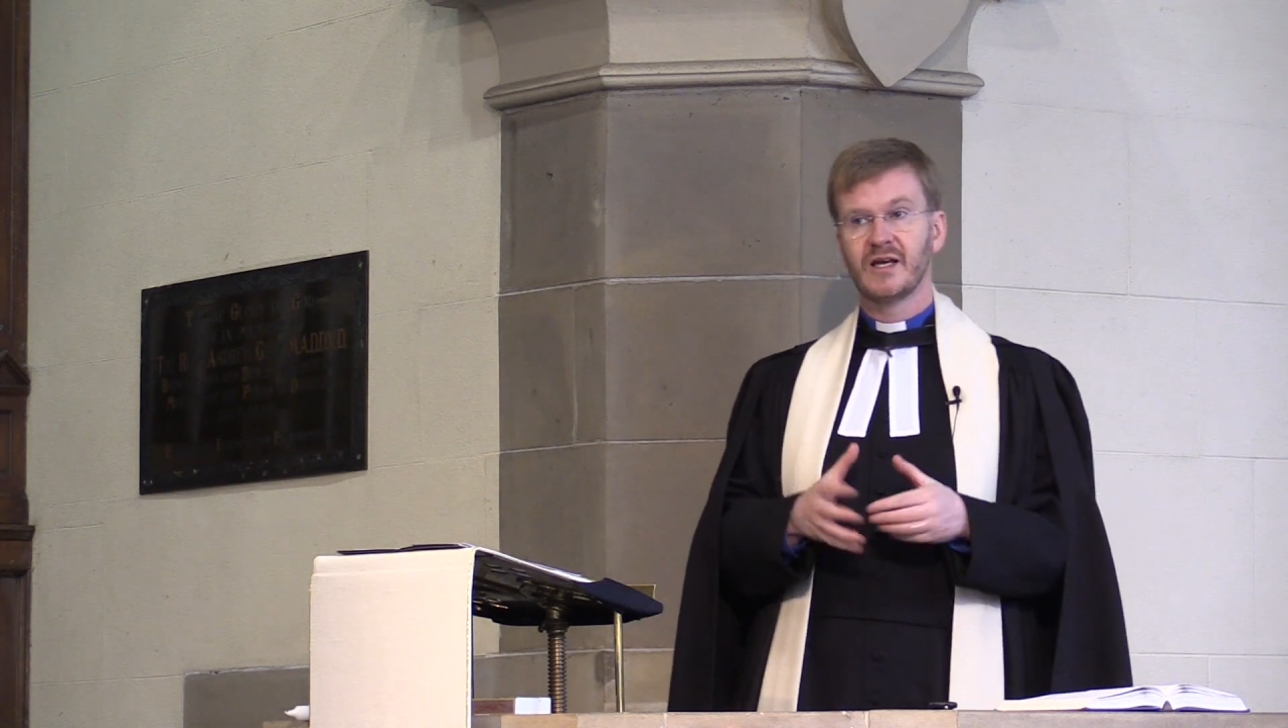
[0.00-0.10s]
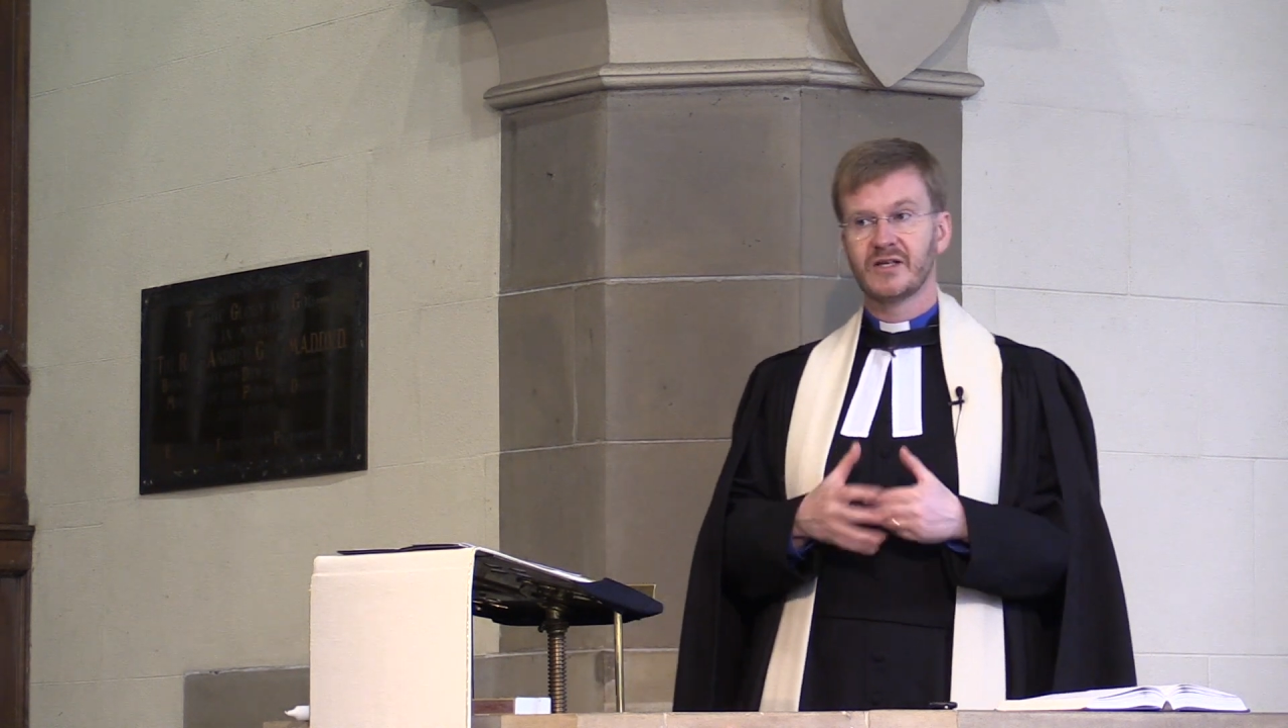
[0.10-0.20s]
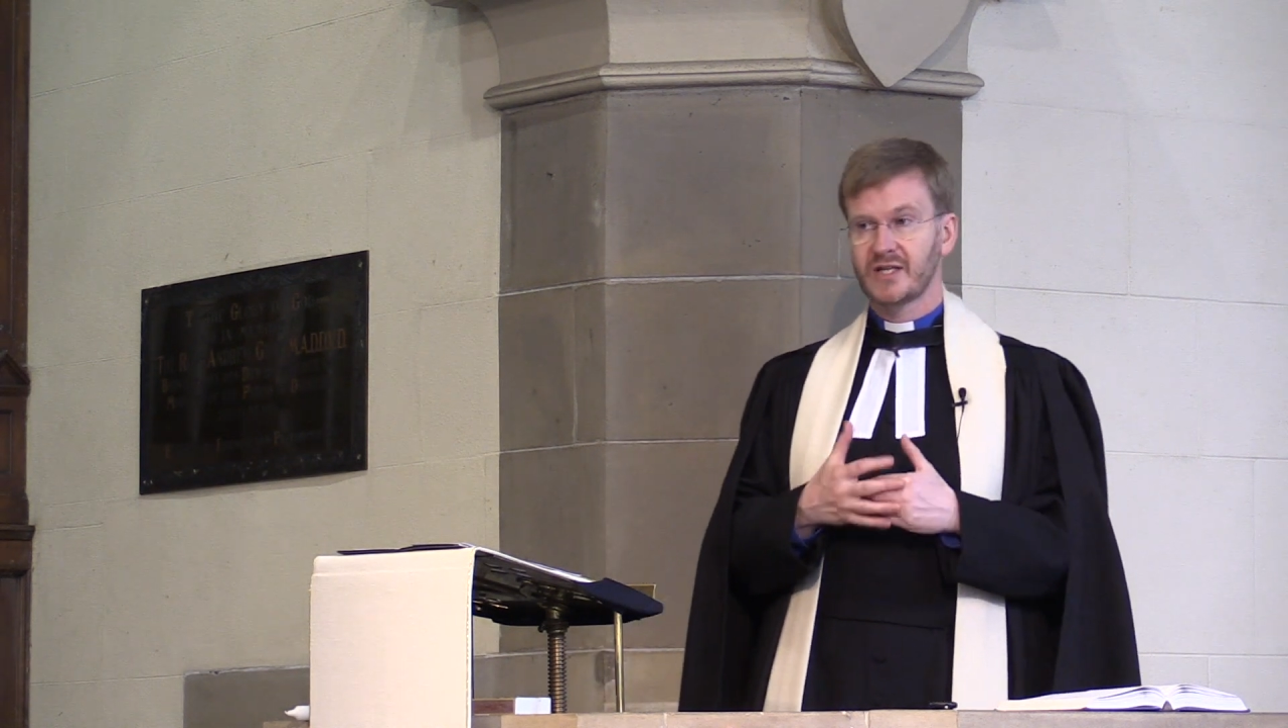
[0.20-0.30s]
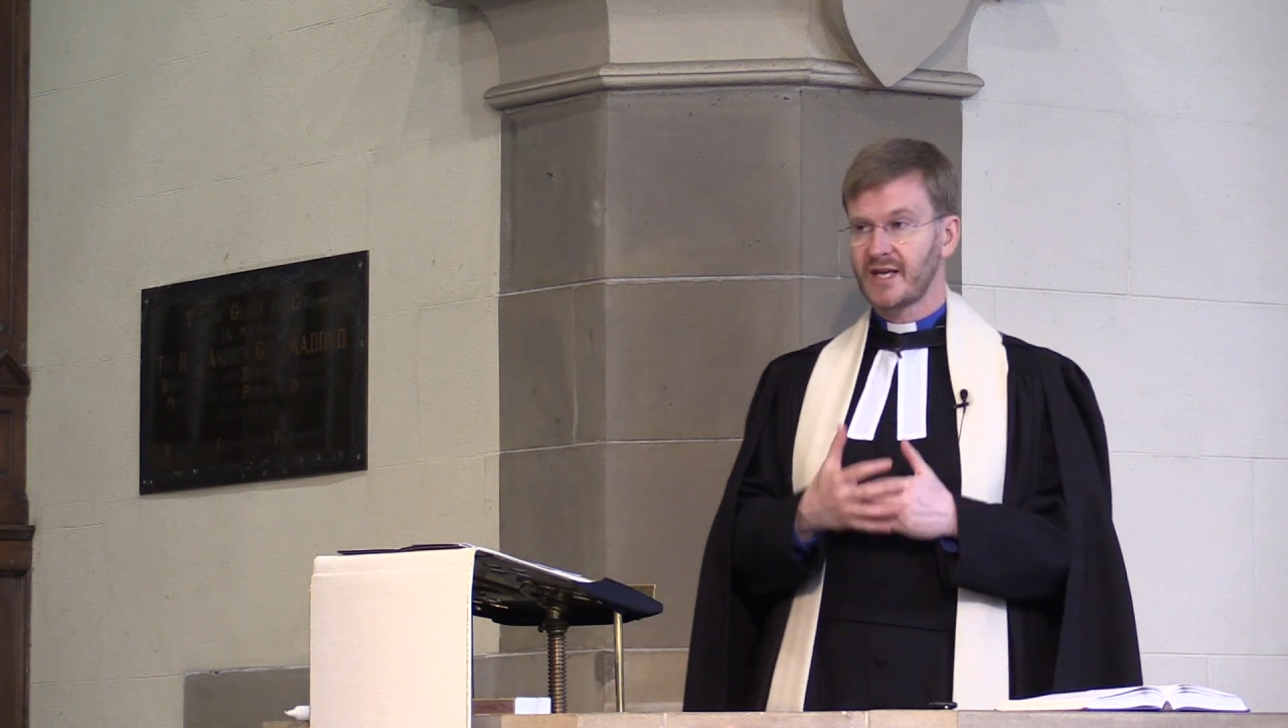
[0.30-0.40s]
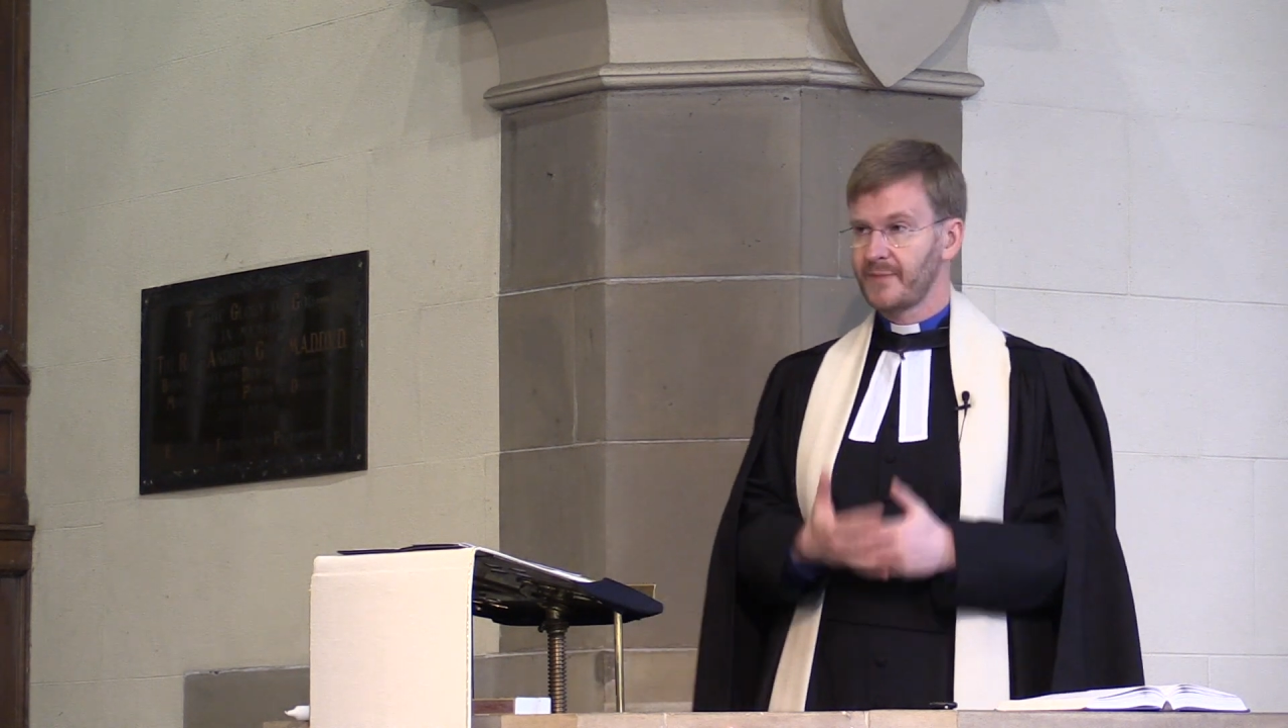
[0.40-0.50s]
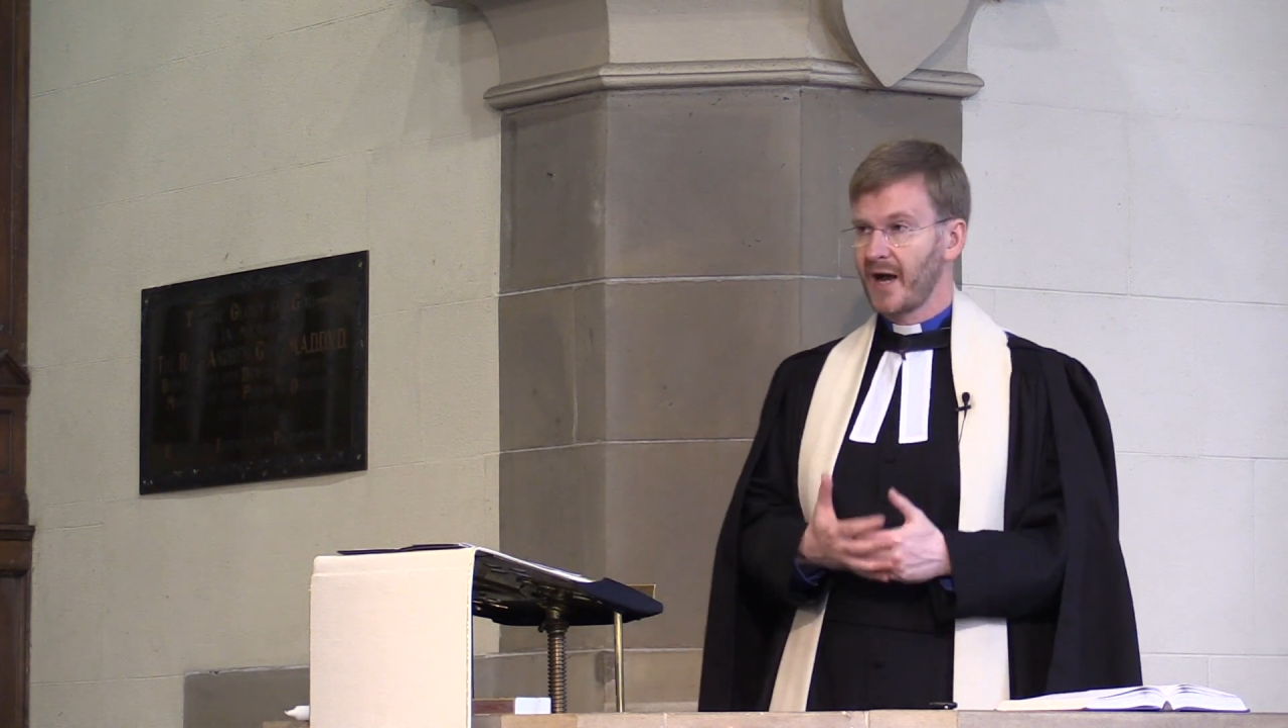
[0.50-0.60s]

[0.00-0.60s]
to keep